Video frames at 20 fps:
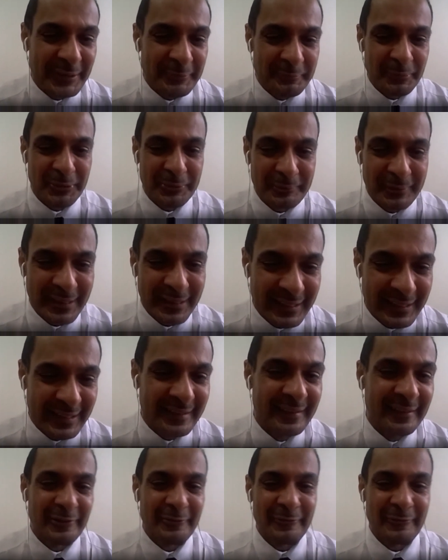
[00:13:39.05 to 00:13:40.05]
put me
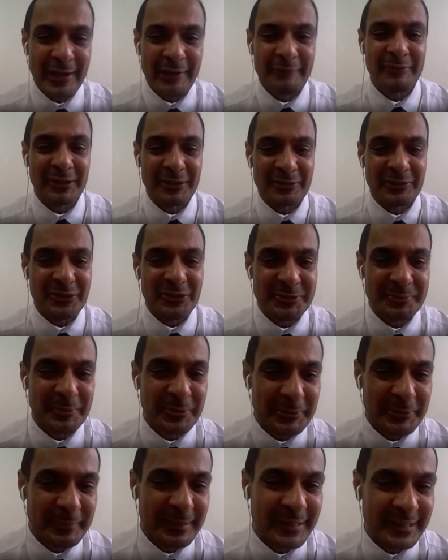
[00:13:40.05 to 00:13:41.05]
in. When will coach
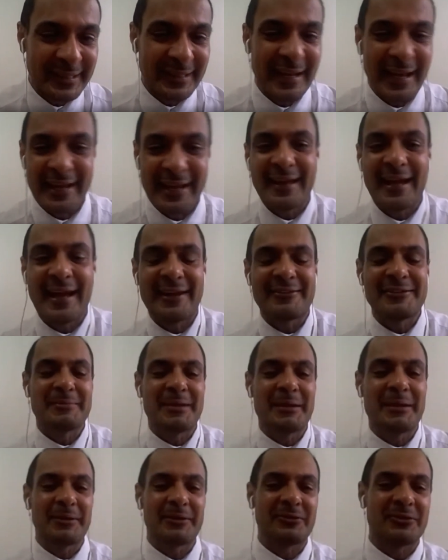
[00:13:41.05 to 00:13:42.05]
put me in? I
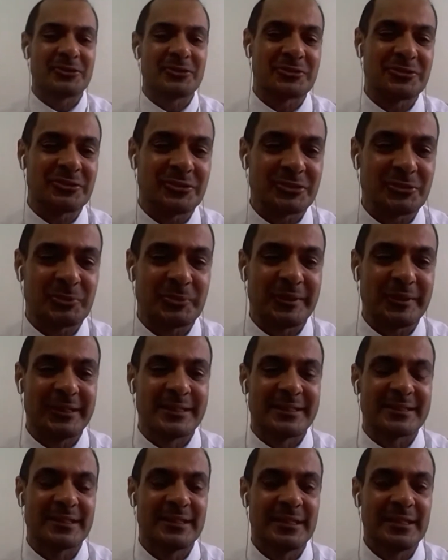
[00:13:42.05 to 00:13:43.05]
remember those
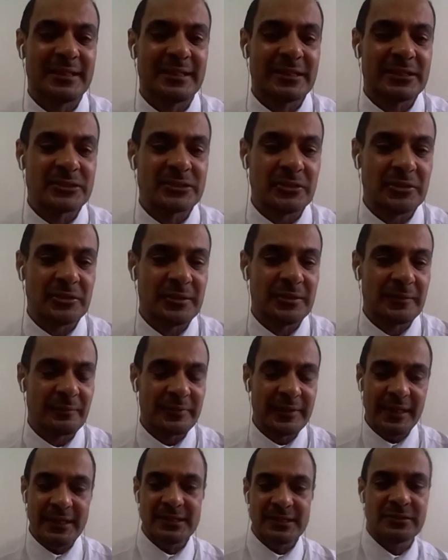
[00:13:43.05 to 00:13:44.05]
words. So
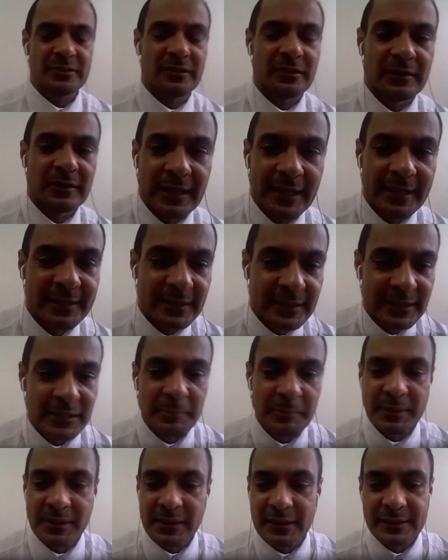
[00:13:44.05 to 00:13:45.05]
that's your, like, the
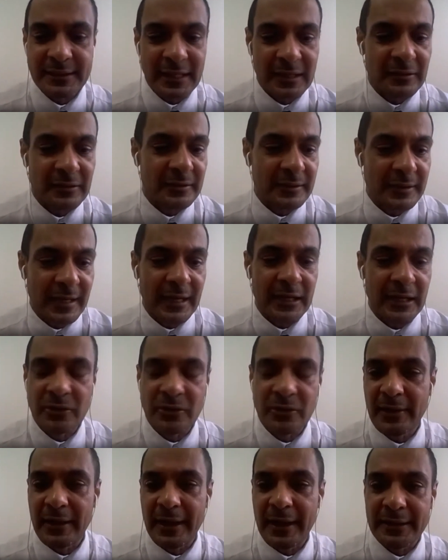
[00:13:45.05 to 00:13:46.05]
typical type of
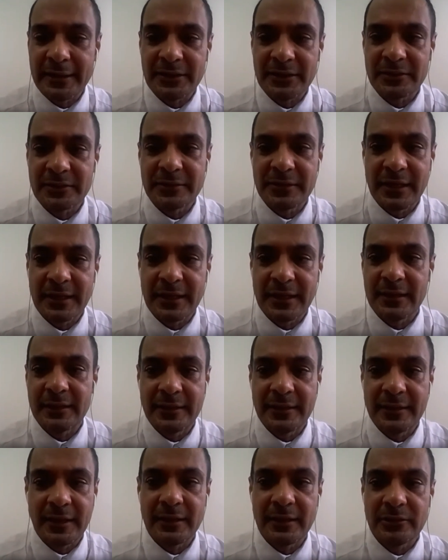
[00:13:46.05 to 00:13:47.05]
gung-ho attitude
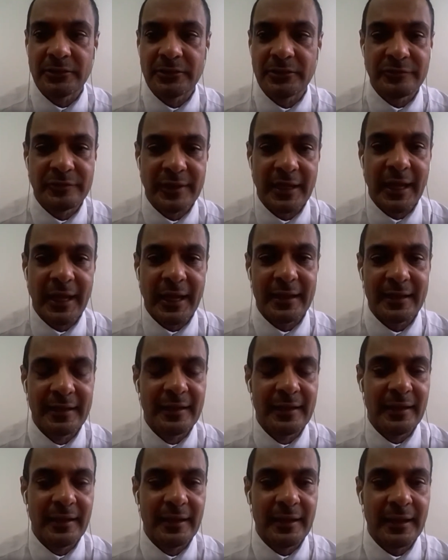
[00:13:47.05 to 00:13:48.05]
that you've had.
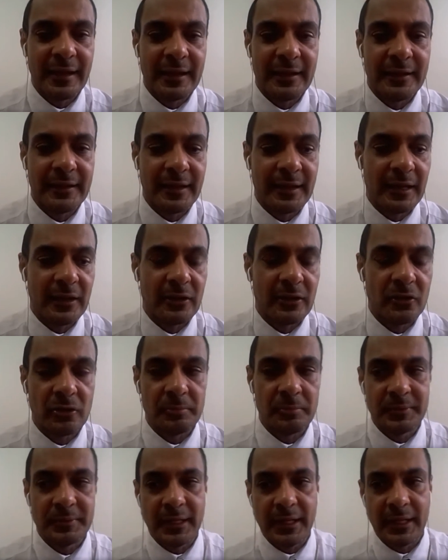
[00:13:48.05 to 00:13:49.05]
And I
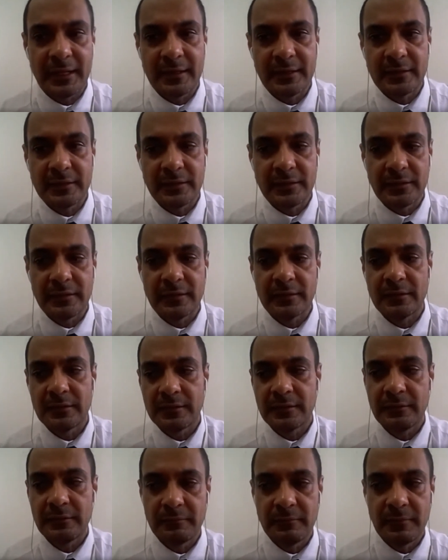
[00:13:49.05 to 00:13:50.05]
hope that,
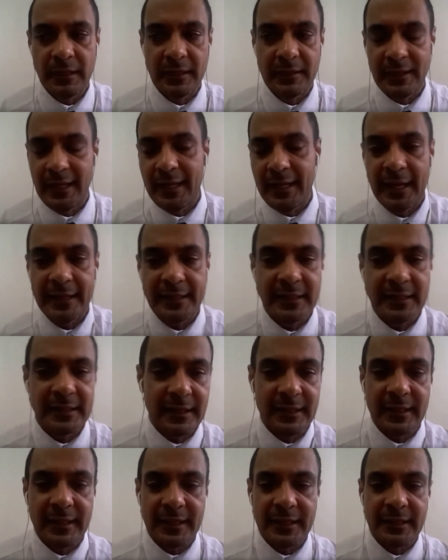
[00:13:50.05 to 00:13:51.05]
and I think
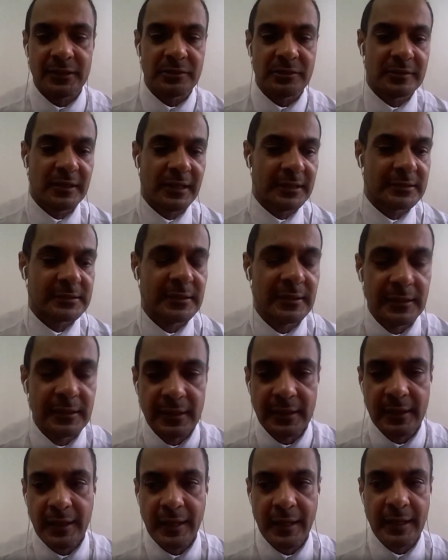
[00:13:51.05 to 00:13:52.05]
that attitude
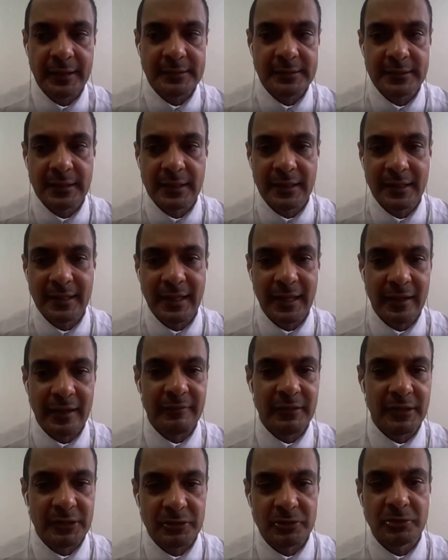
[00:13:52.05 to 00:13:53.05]
has
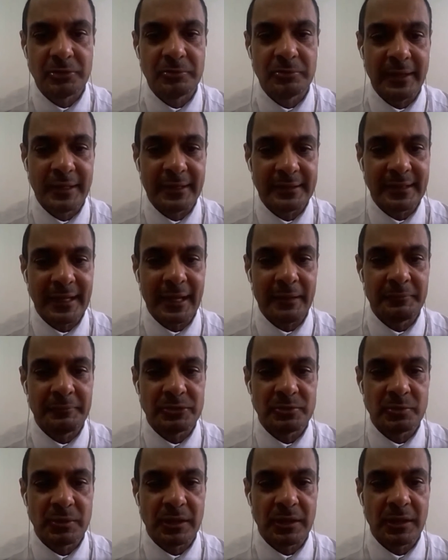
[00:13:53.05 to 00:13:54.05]
carried you when
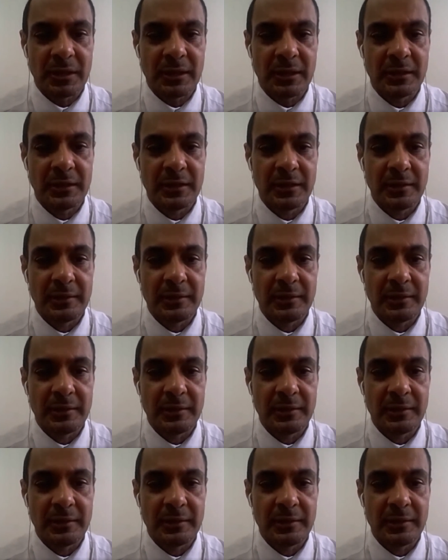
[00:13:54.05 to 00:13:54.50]
times were